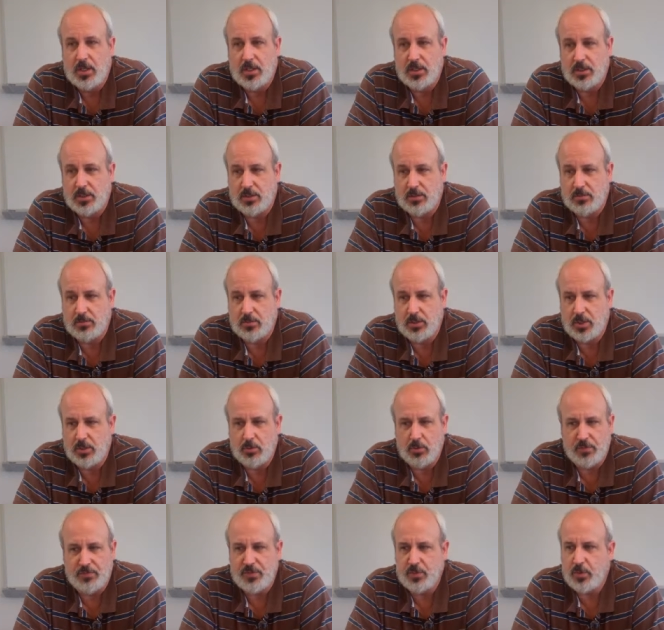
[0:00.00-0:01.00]
Um, and
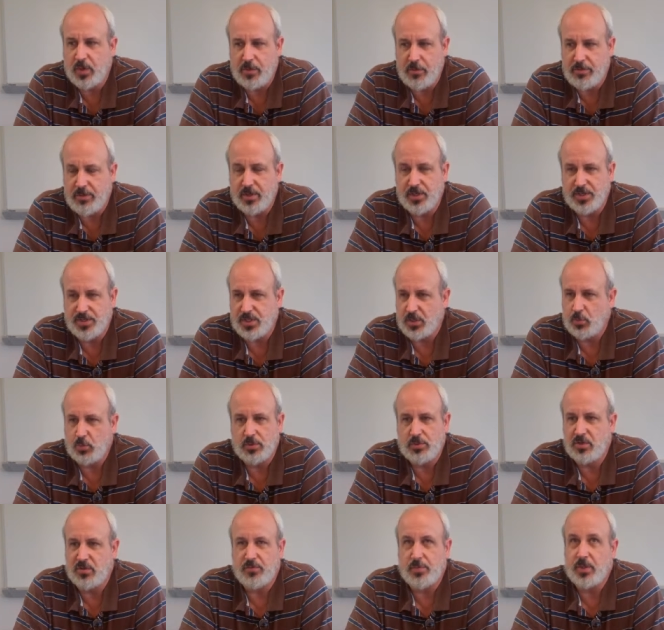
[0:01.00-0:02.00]
there were a few other things that
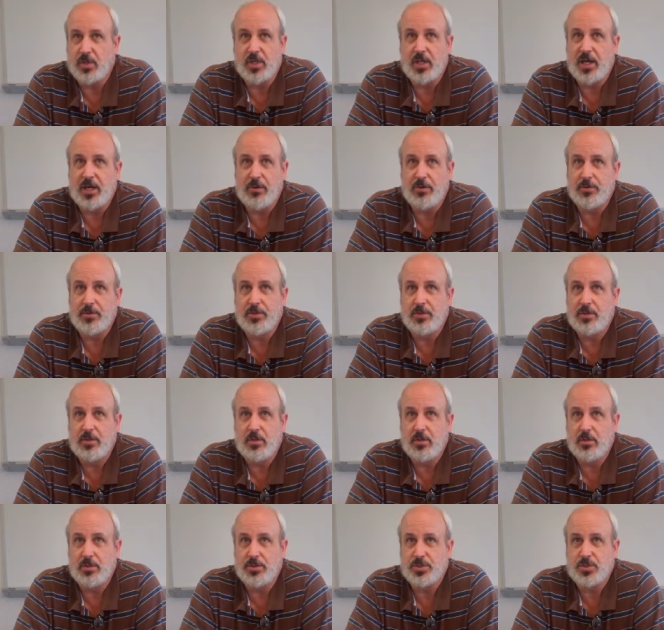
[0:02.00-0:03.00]
wouldn't have been allowed
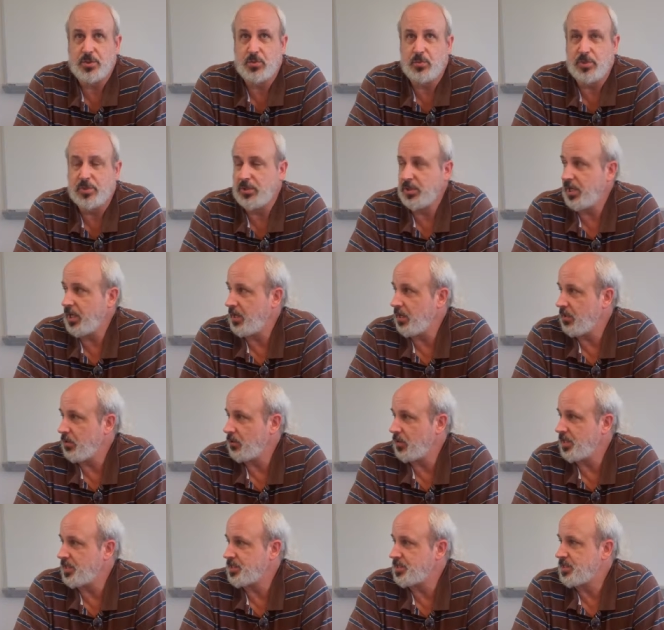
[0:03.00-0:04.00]
in the school building
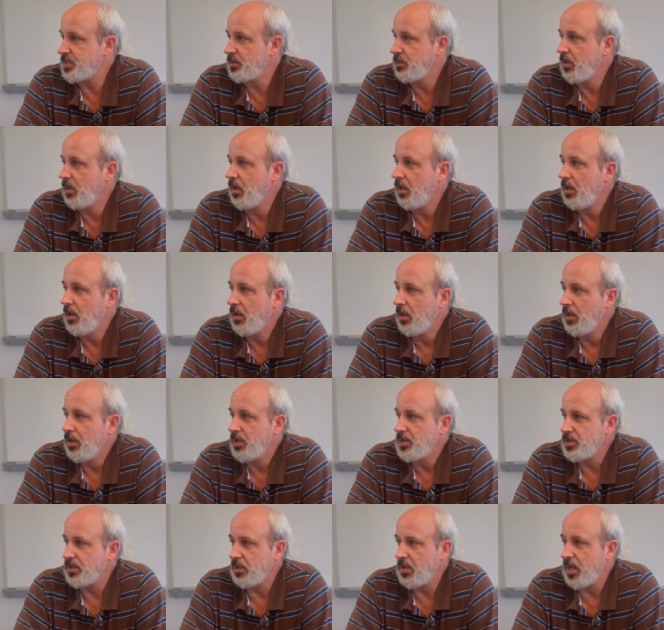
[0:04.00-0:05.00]
otherwise.
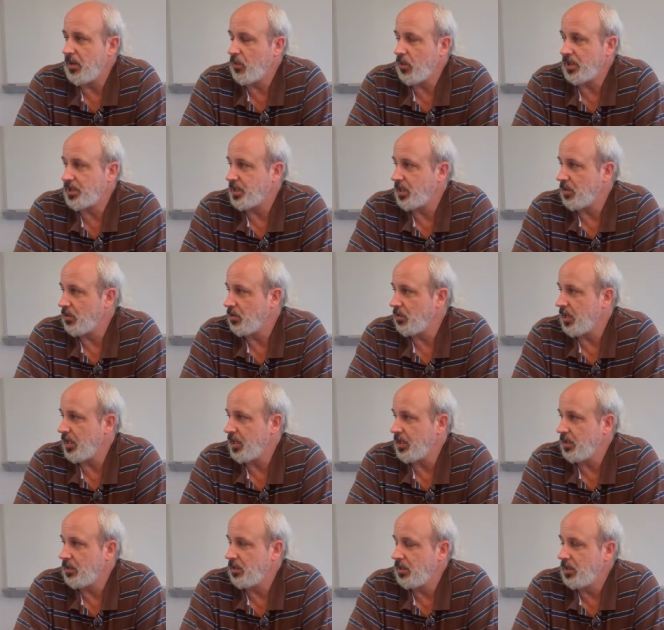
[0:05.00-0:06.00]
So that worked out
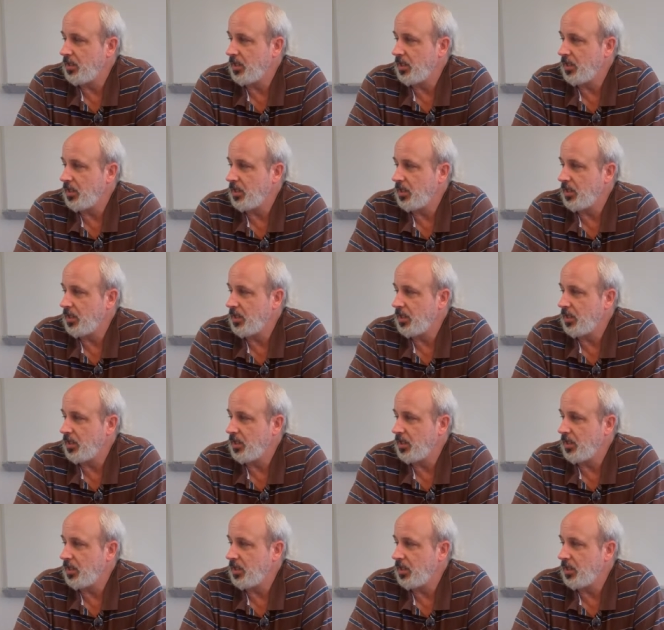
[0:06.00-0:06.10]
great.